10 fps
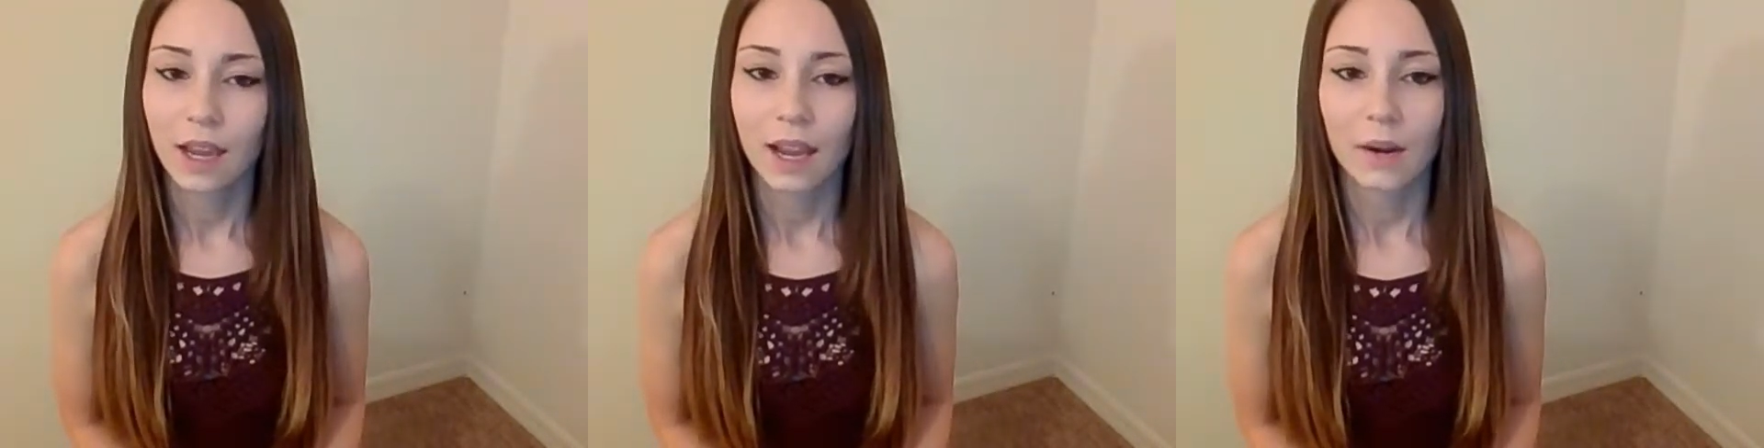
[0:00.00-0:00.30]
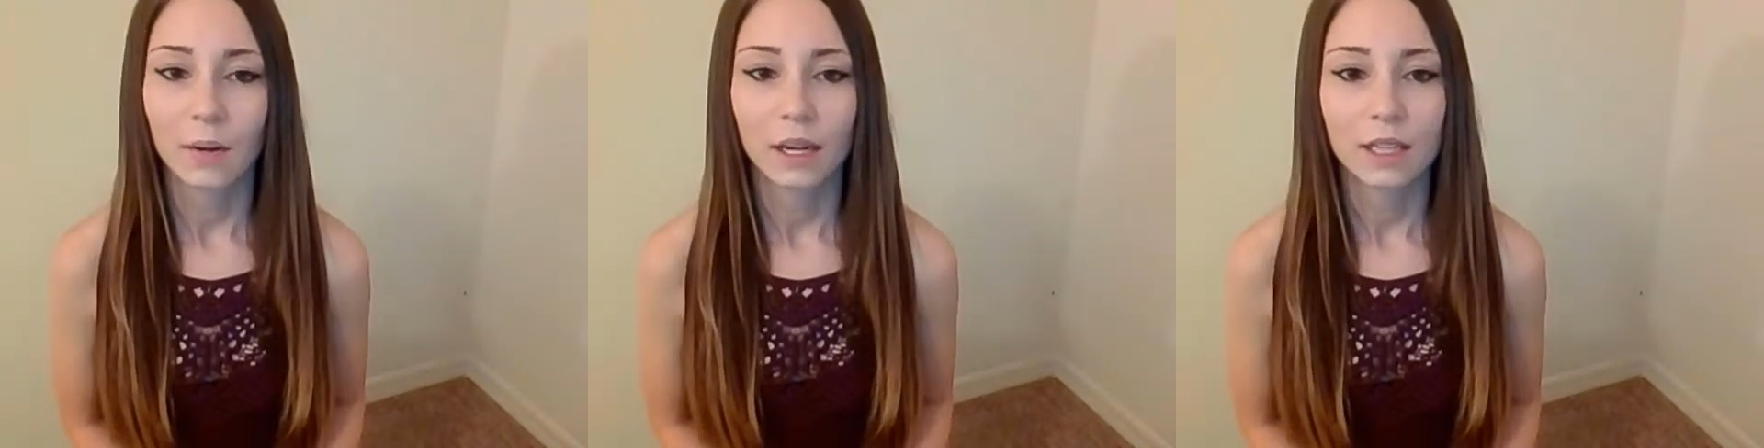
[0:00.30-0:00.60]

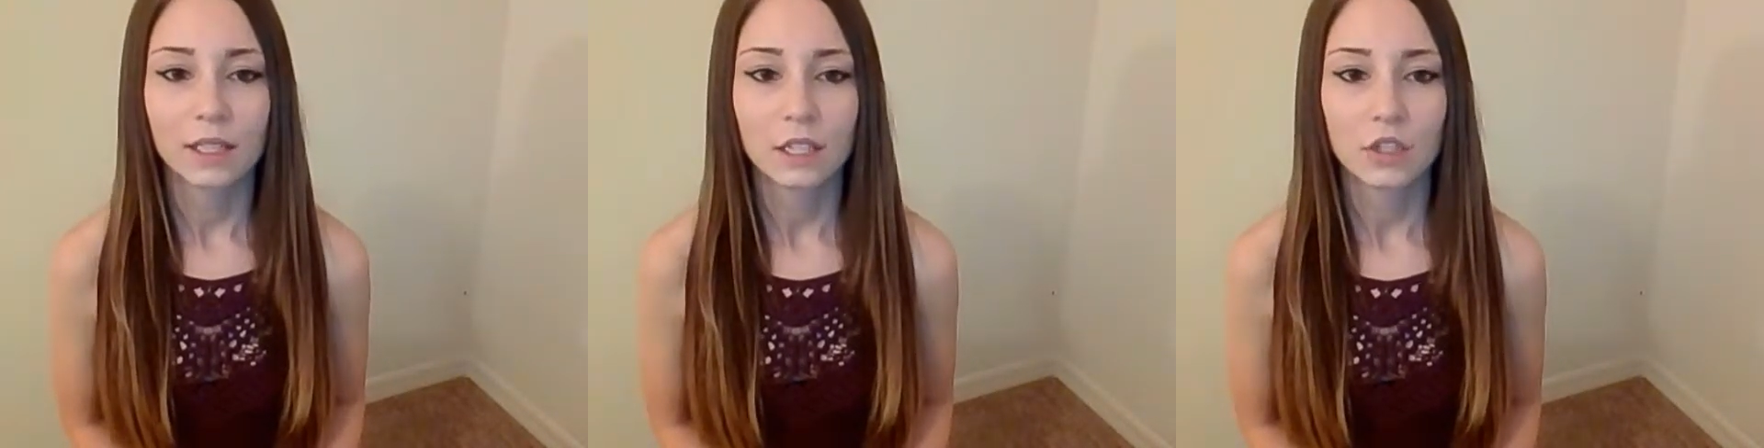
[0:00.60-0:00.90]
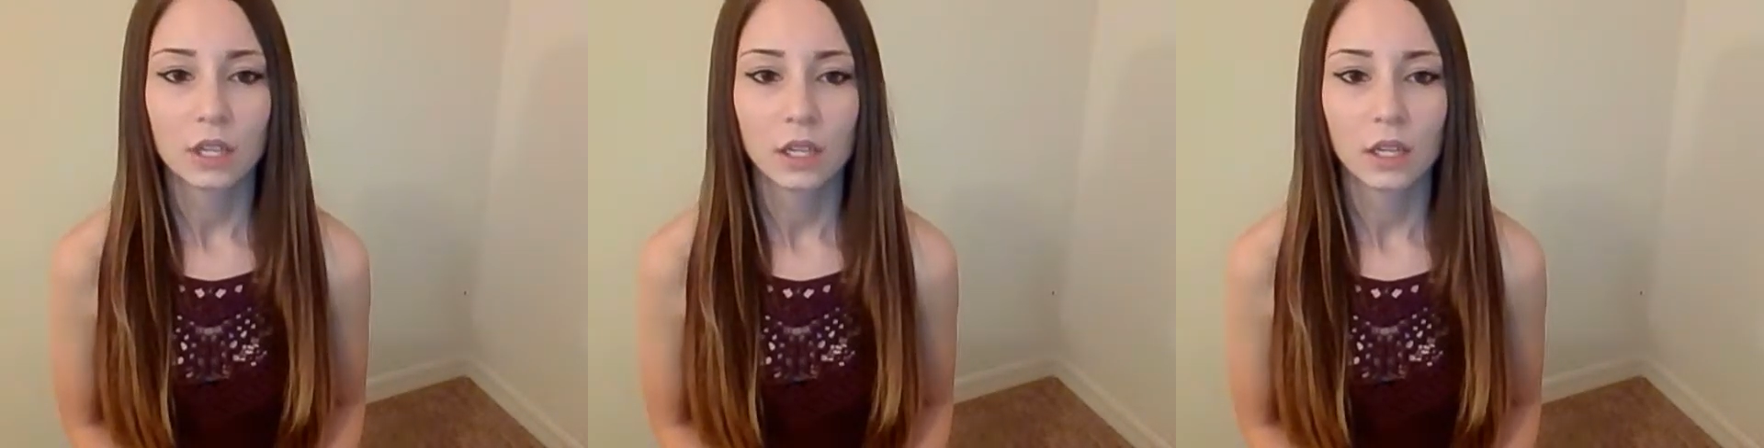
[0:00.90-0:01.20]
An
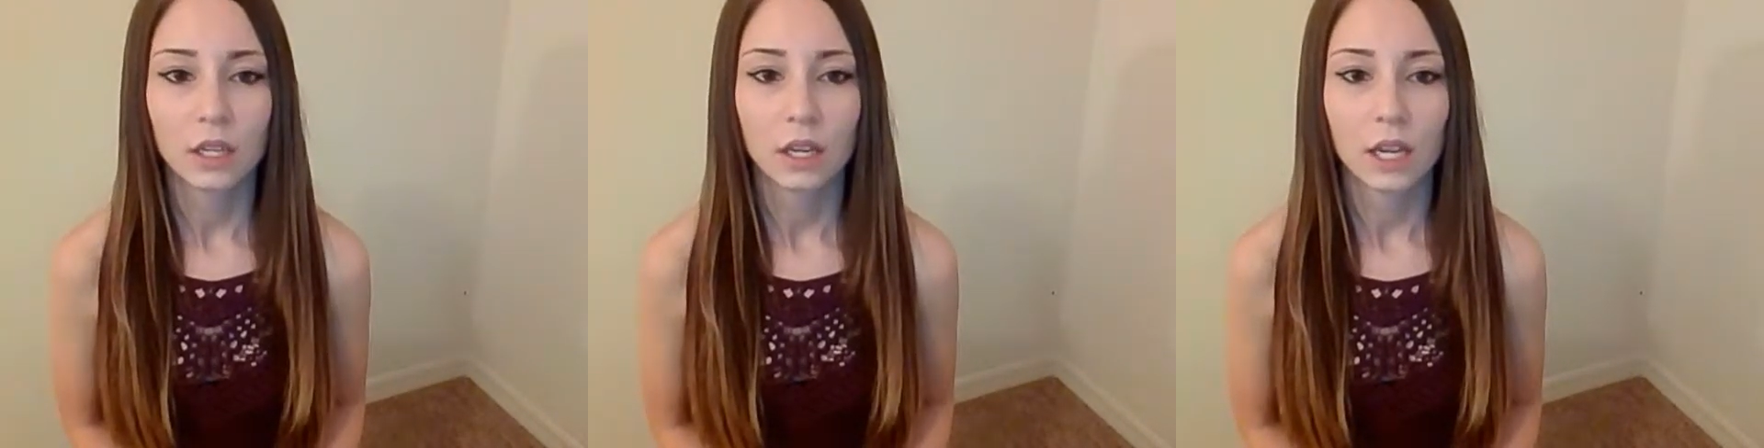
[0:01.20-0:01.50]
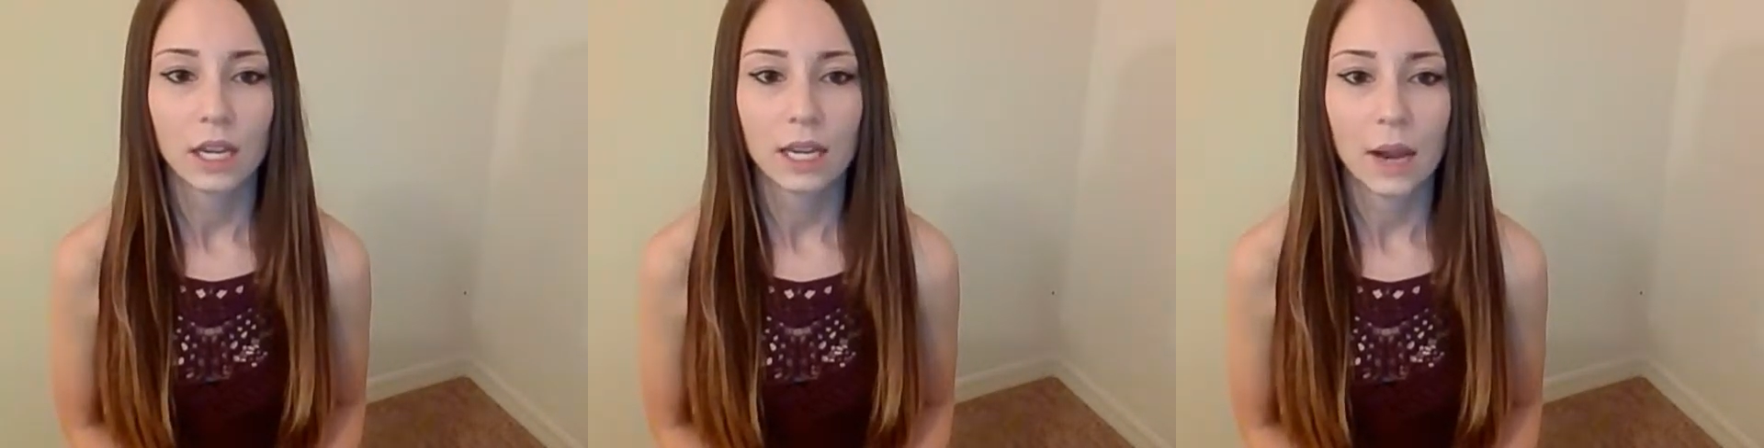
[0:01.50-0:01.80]
organization
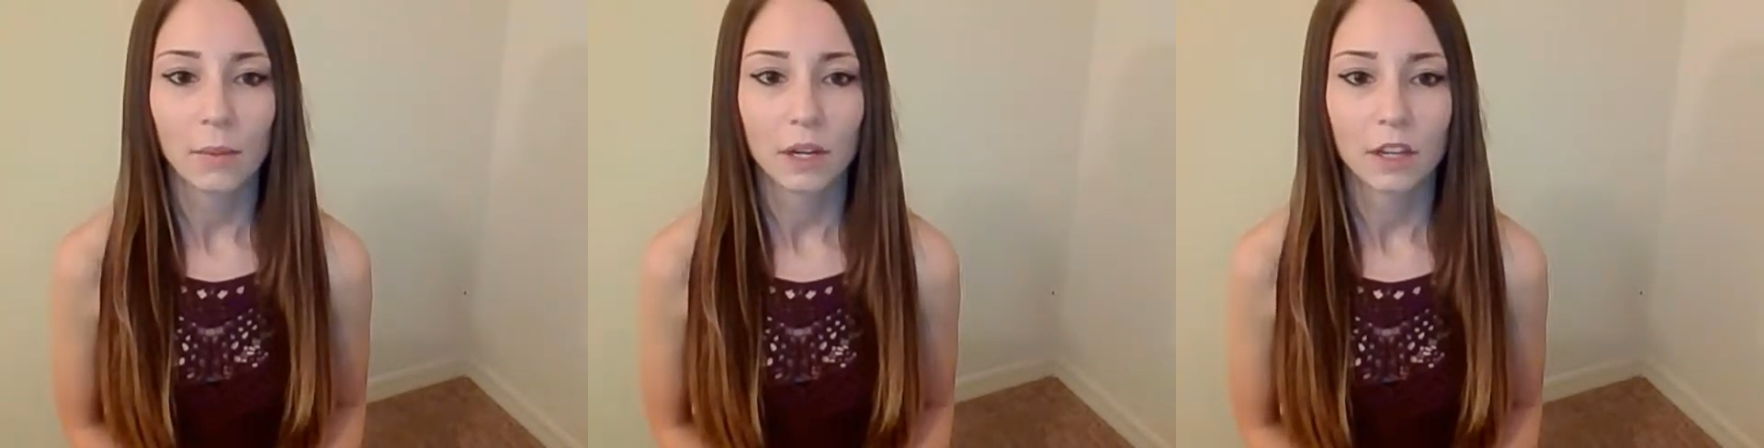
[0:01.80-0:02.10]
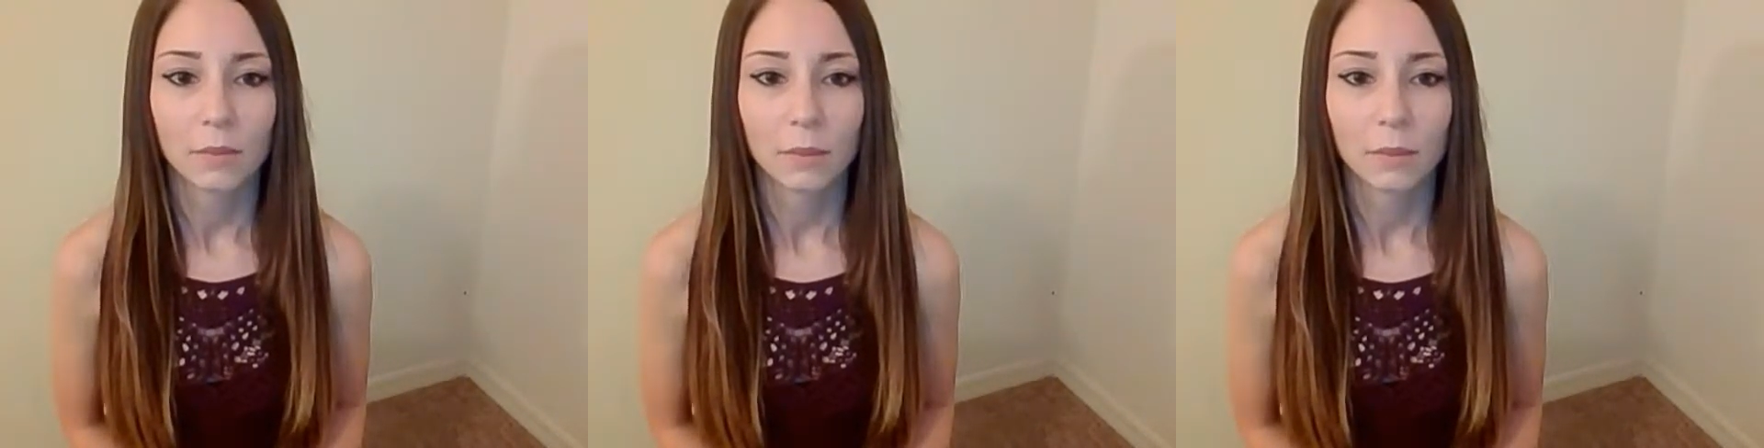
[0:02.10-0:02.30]
and network